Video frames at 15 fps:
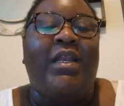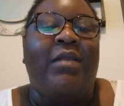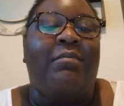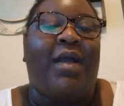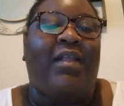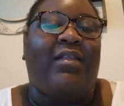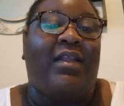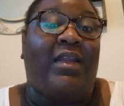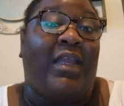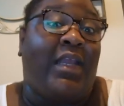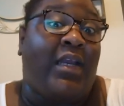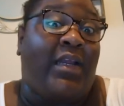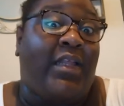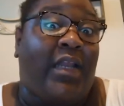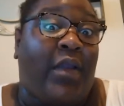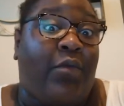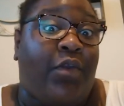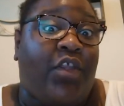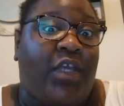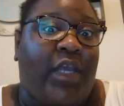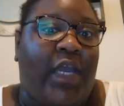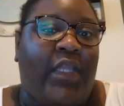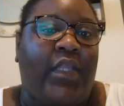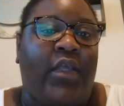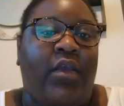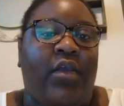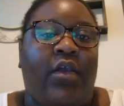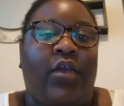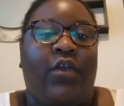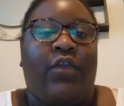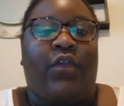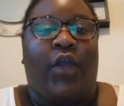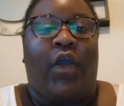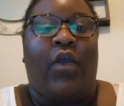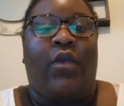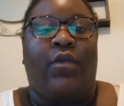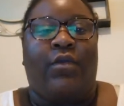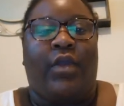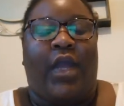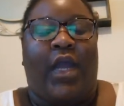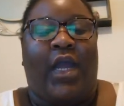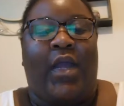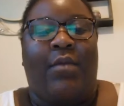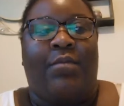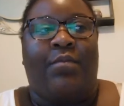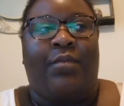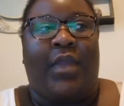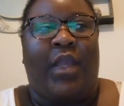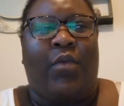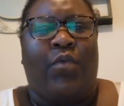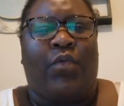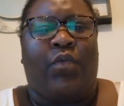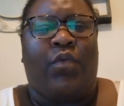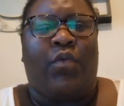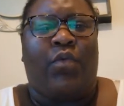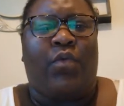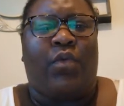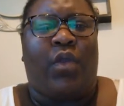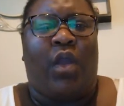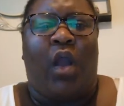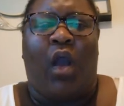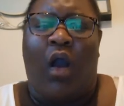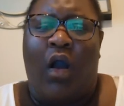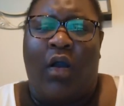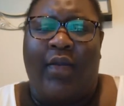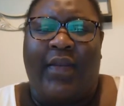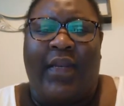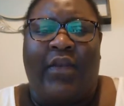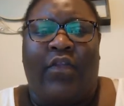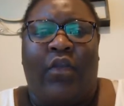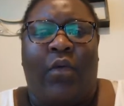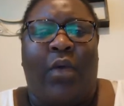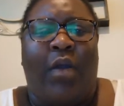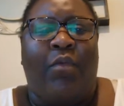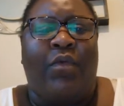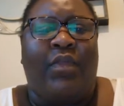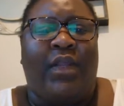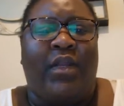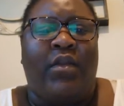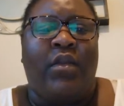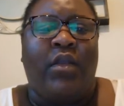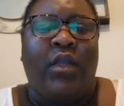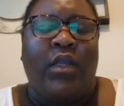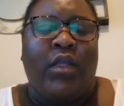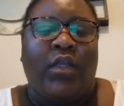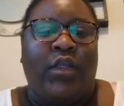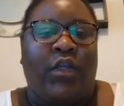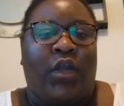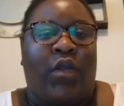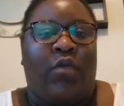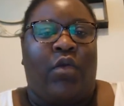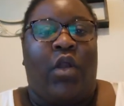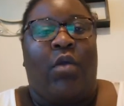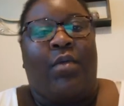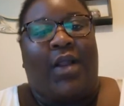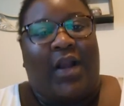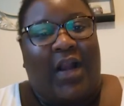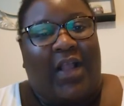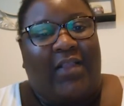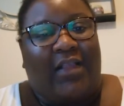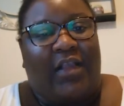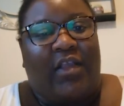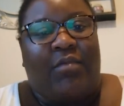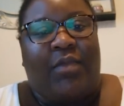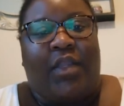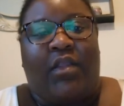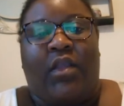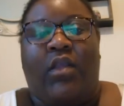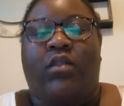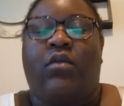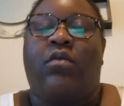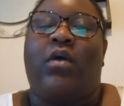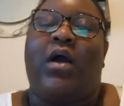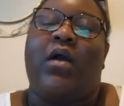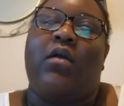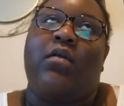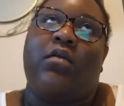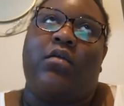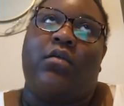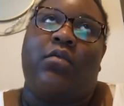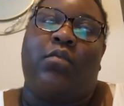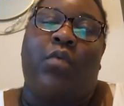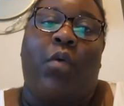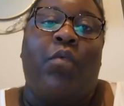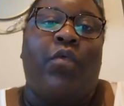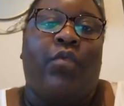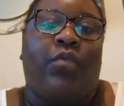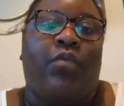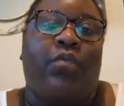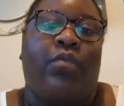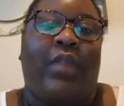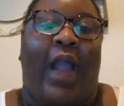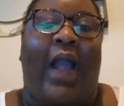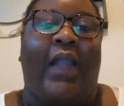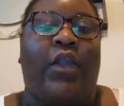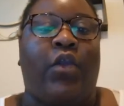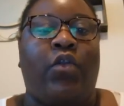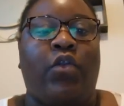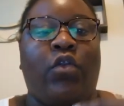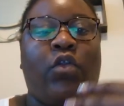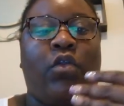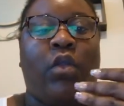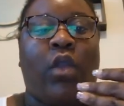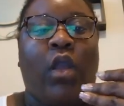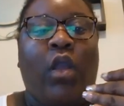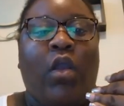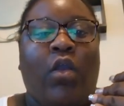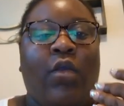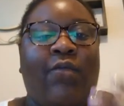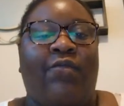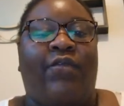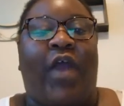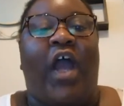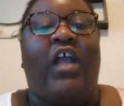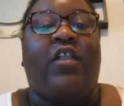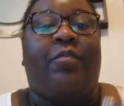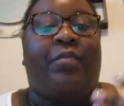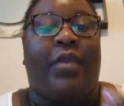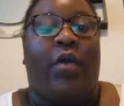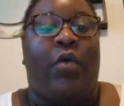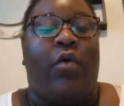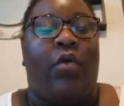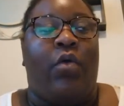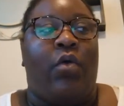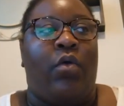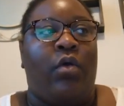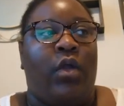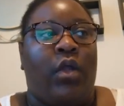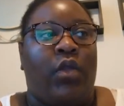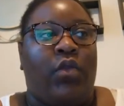mastered the English language yet. So it was hard, and so I was in lower classes because they thought that I couldn't converse, or